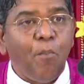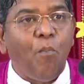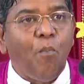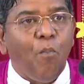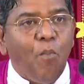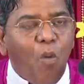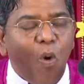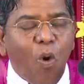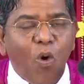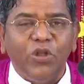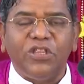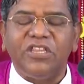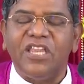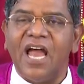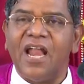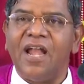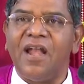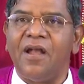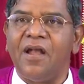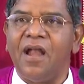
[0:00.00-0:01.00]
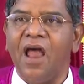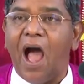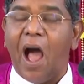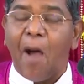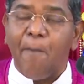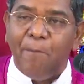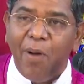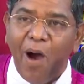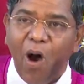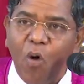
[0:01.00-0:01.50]
more than
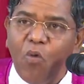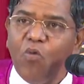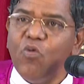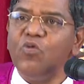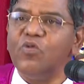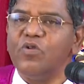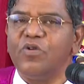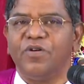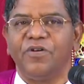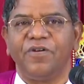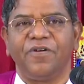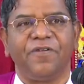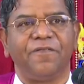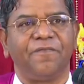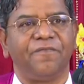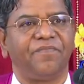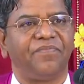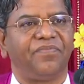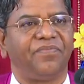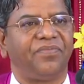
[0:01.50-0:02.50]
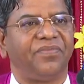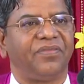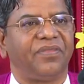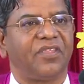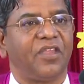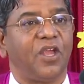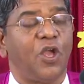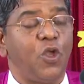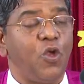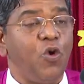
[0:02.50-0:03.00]
above
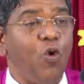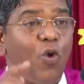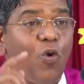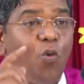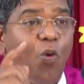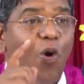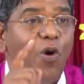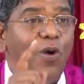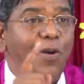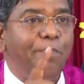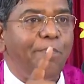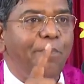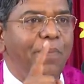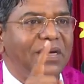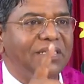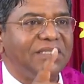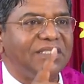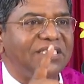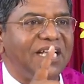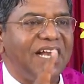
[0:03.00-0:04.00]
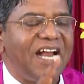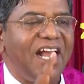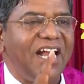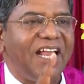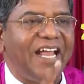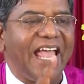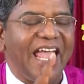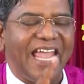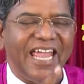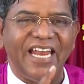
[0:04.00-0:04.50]
your own personal
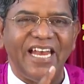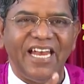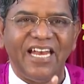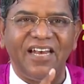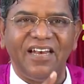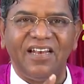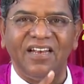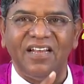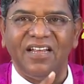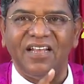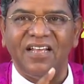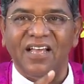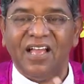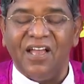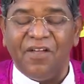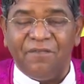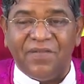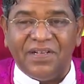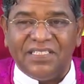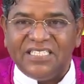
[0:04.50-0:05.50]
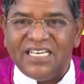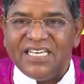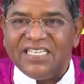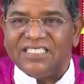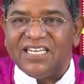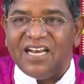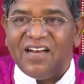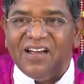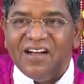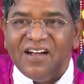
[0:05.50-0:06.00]
gain, which
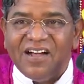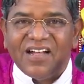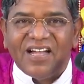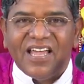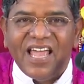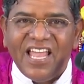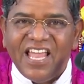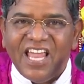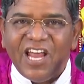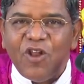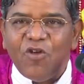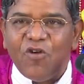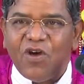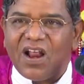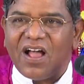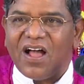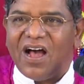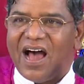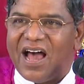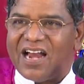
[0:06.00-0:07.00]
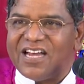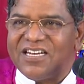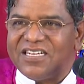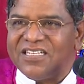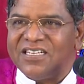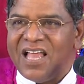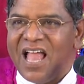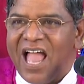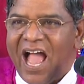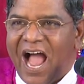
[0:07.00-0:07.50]
is lurking in your
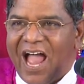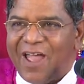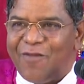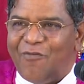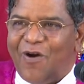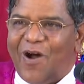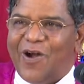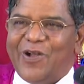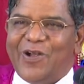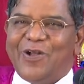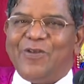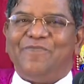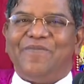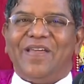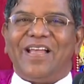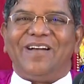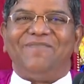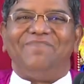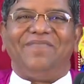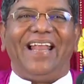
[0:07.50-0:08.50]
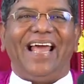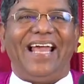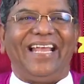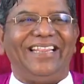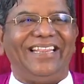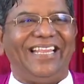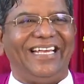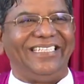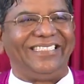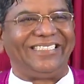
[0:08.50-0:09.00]
heart. I want to become
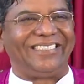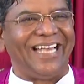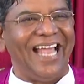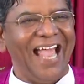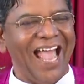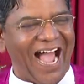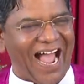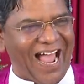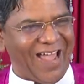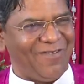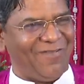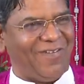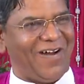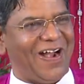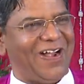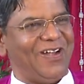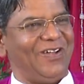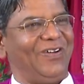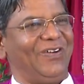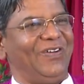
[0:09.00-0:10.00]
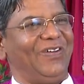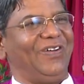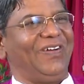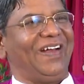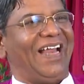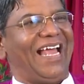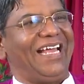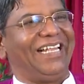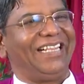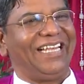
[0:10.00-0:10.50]
like this. I want to do
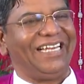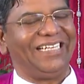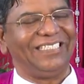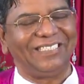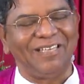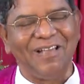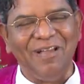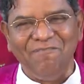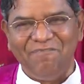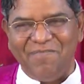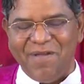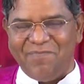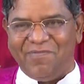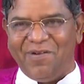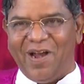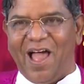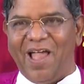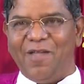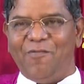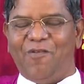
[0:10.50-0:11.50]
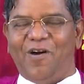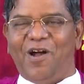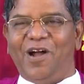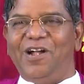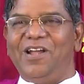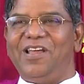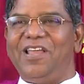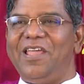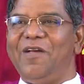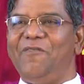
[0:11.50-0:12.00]
like this. People, I
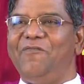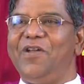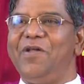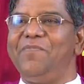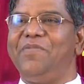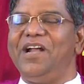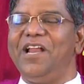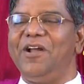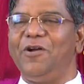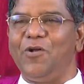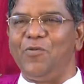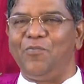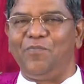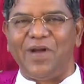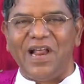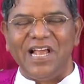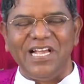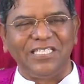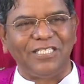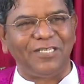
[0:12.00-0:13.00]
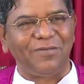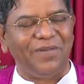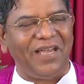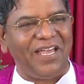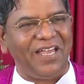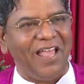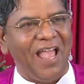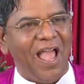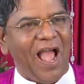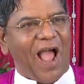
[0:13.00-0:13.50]
want everybody to praise
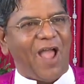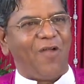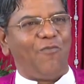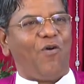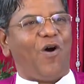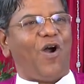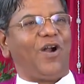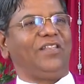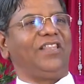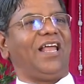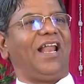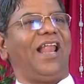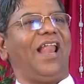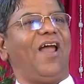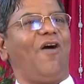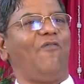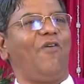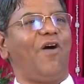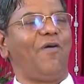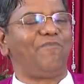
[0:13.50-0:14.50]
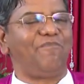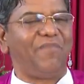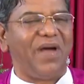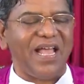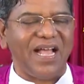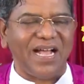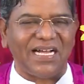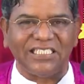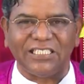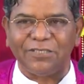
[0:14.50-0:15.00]
me. I want the love of
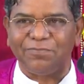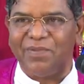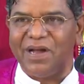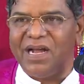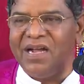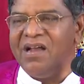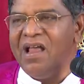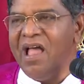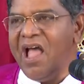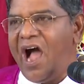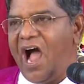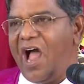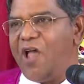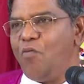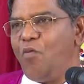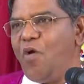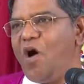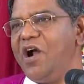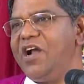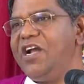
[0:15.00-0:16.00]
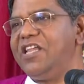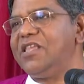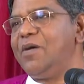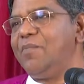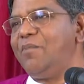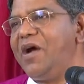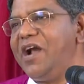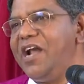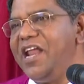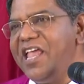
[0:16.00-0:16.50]
my husband. I want the
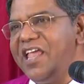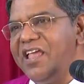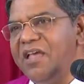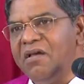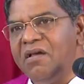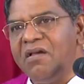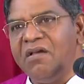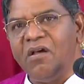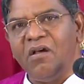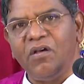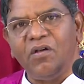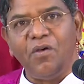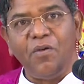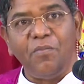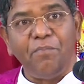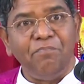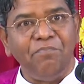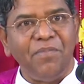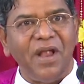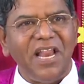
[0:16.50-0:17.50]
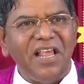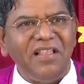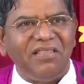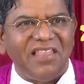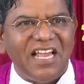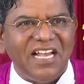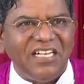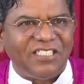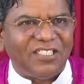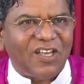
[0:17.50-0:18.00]
money. Many
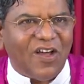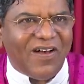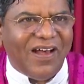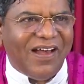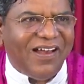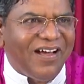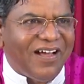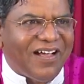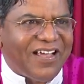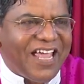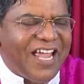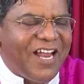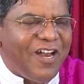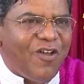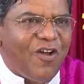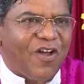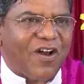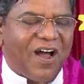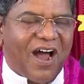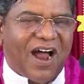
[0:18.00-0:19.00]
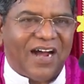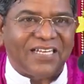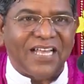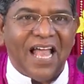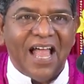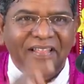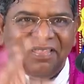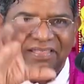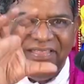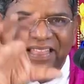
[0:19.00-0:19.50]
things are lurking in your heart.
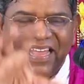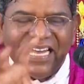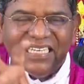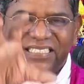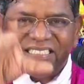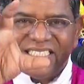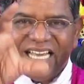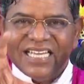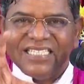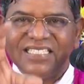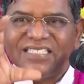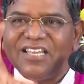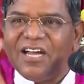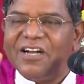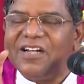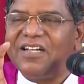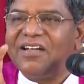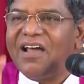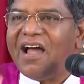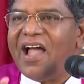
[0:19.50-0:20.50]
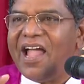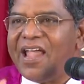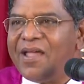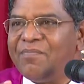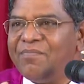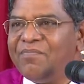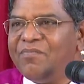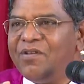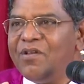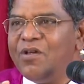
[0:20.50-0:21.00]
This is the
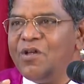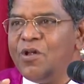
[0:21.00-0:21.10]
time